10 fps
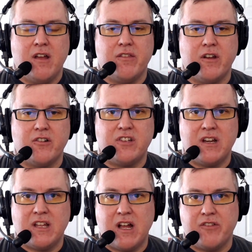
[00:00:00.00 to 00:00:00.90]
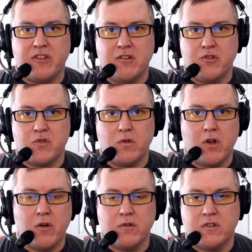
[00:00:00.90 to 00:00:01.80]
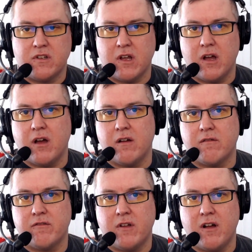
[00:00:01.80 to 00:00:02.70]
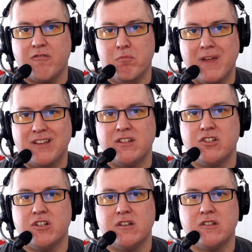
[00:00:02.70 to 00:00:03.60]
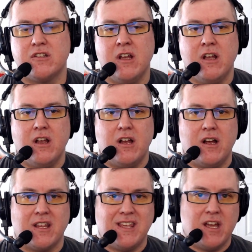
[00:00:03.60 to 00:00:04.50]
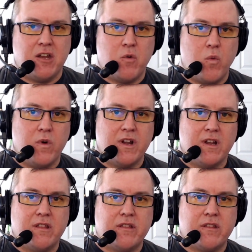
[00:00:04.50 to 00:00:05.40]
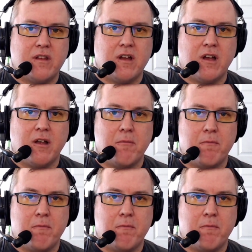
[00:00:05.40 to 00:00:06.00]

They're sending out the usual host of of messages, again with. Uh,